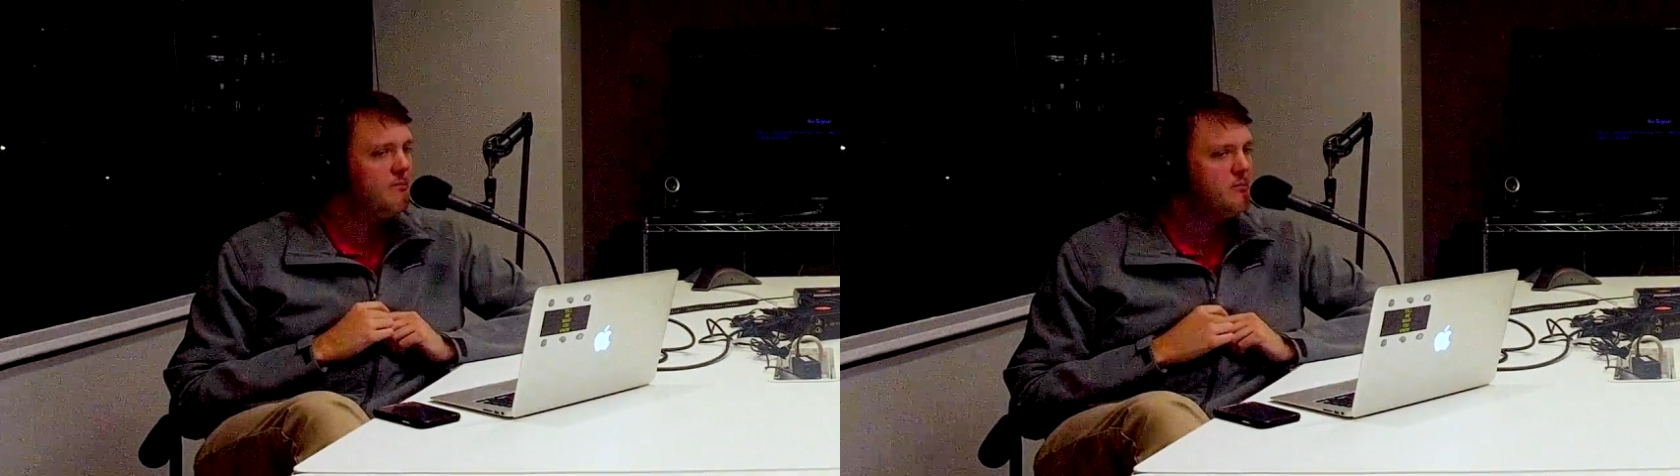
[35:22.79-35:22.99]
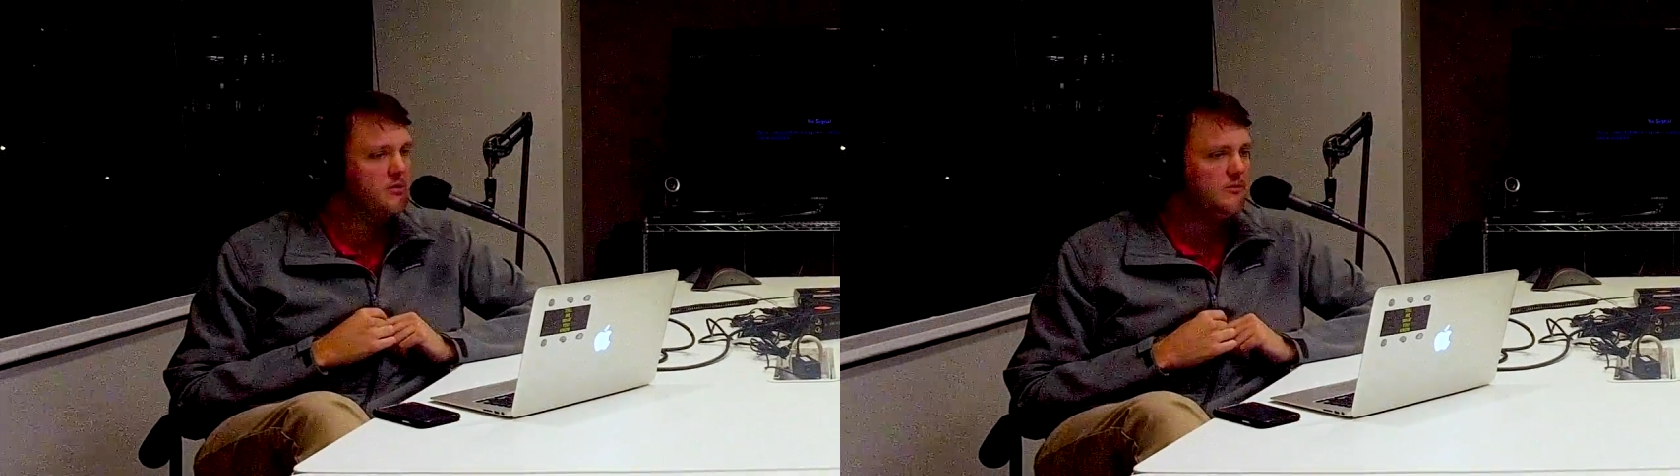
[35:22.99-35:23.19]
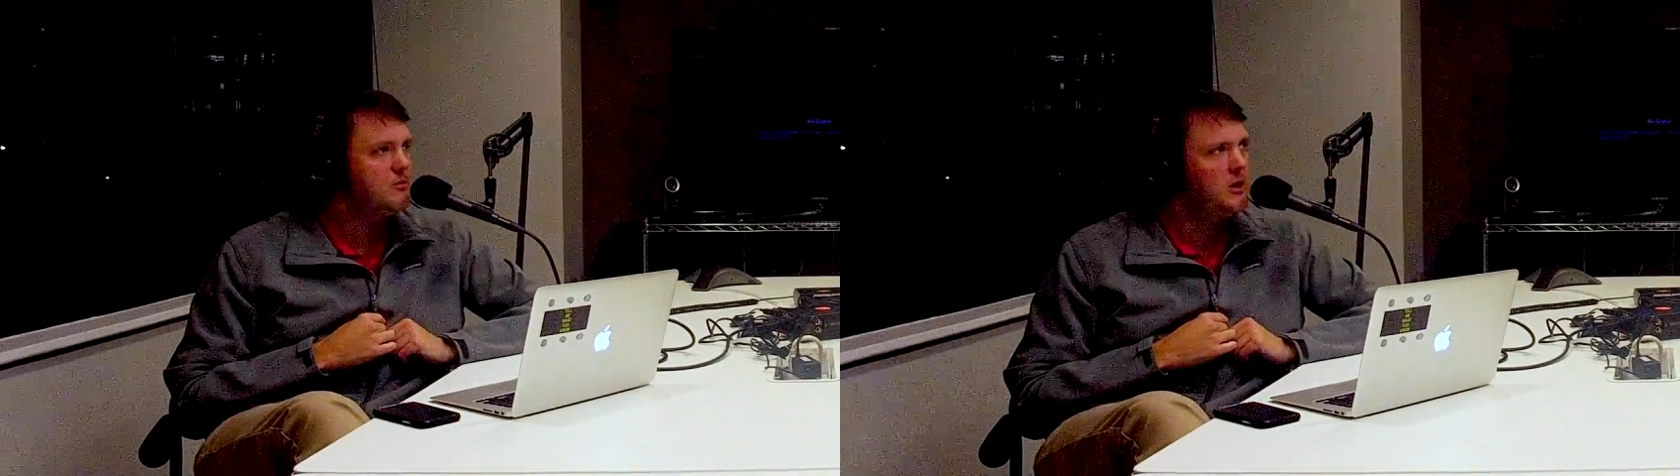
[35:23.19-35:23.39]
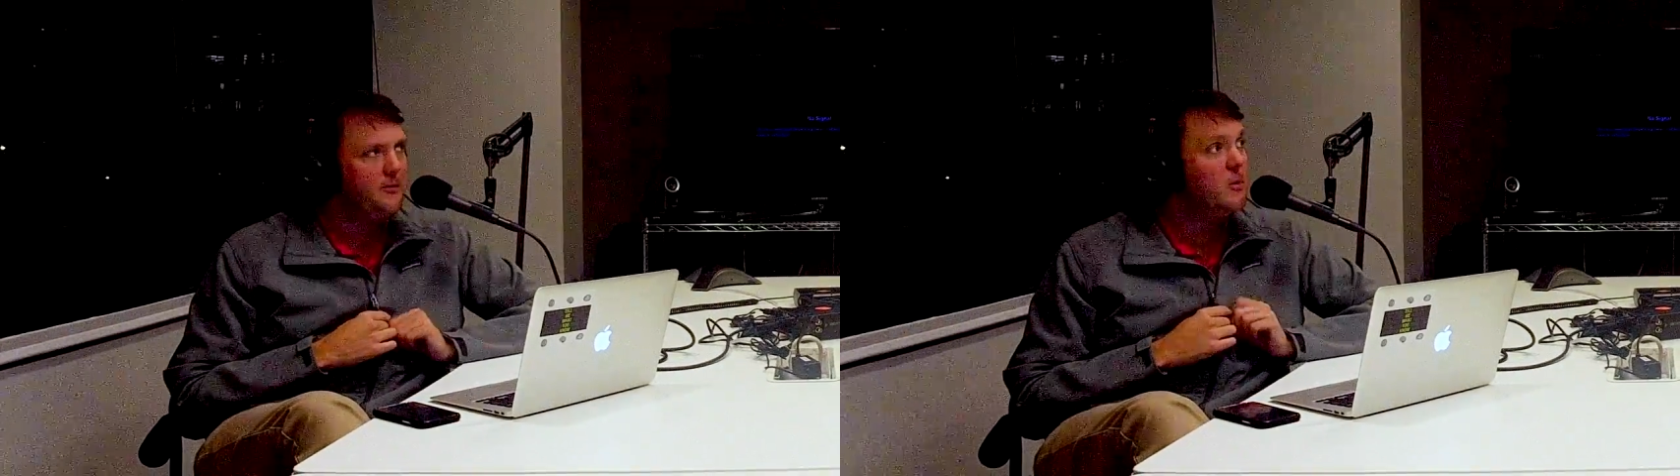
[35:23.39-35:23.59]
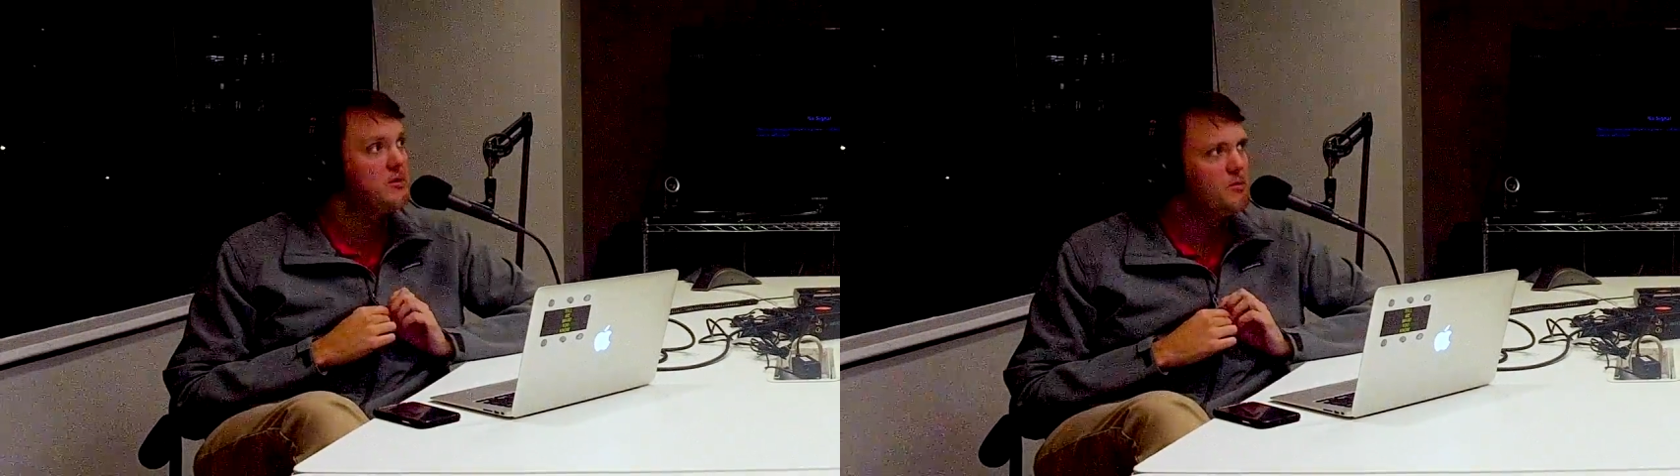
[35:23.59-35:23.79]
sure we'll end up
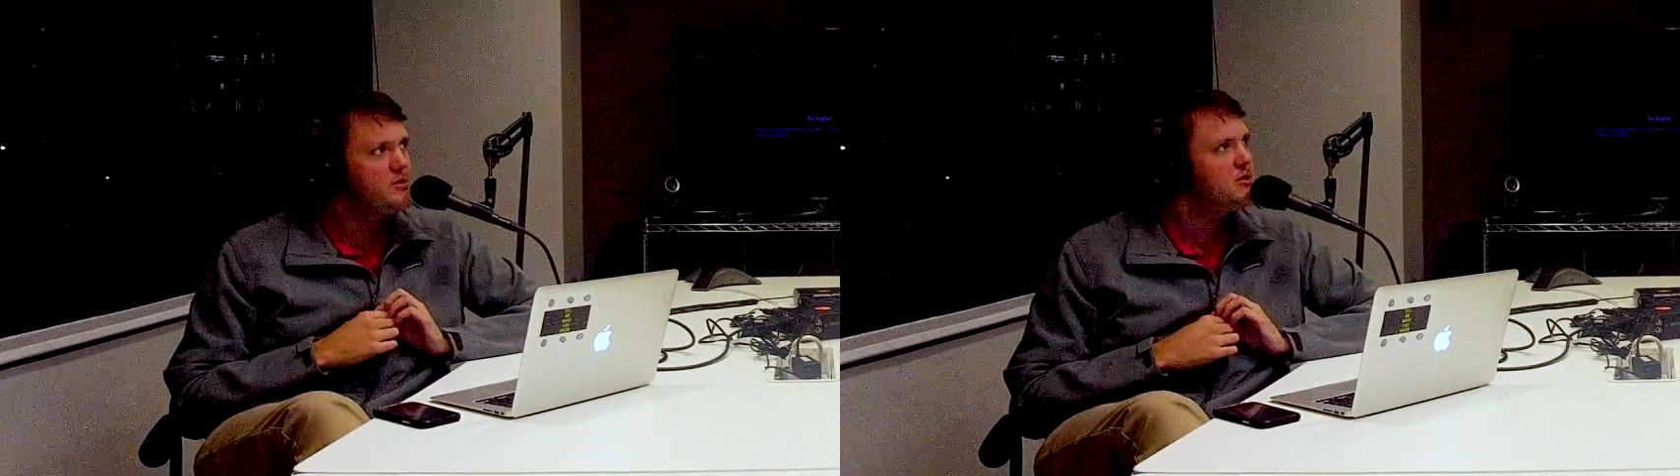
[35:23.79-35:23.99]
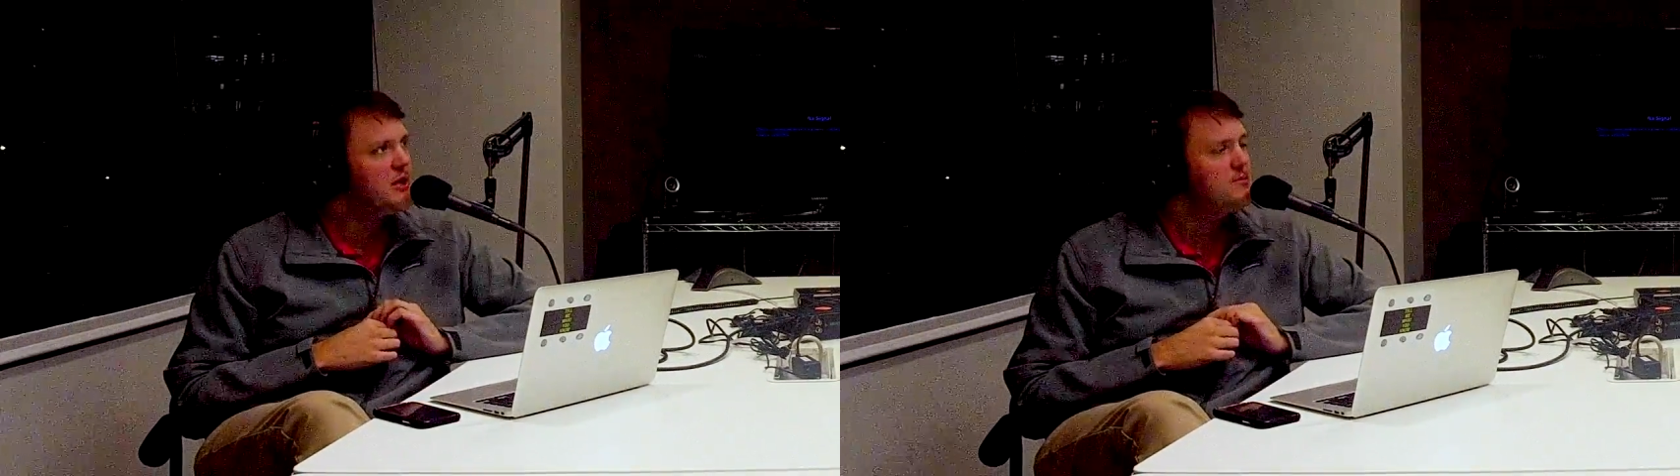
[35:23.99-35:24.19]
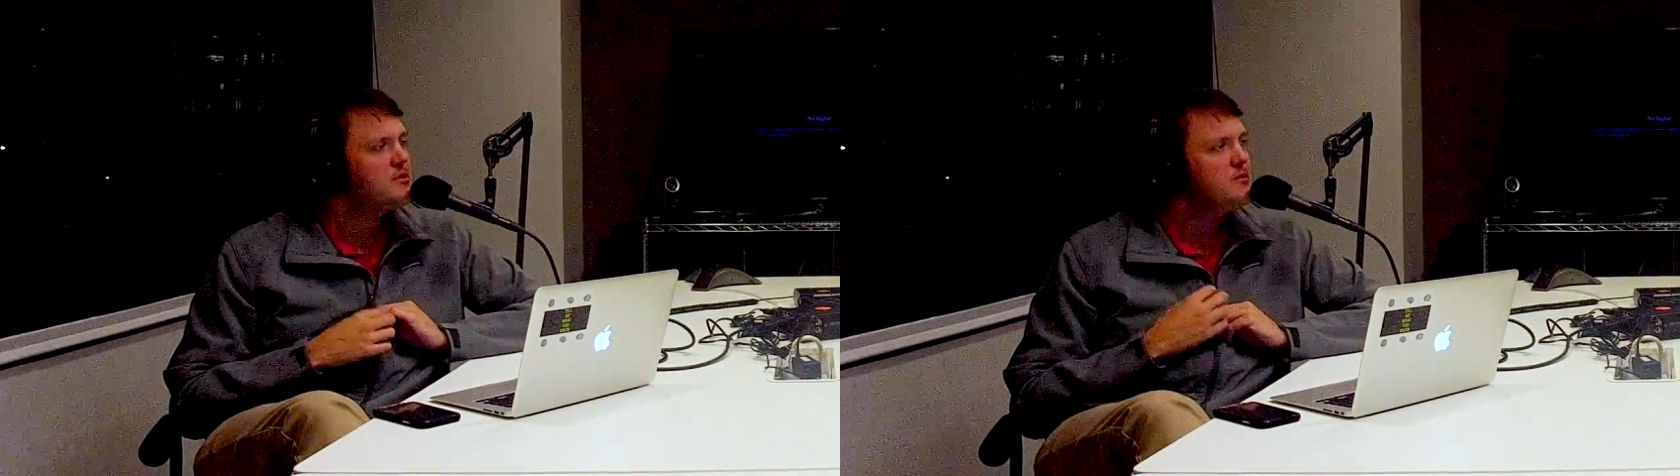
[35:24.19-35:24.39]
going to some Wizards games.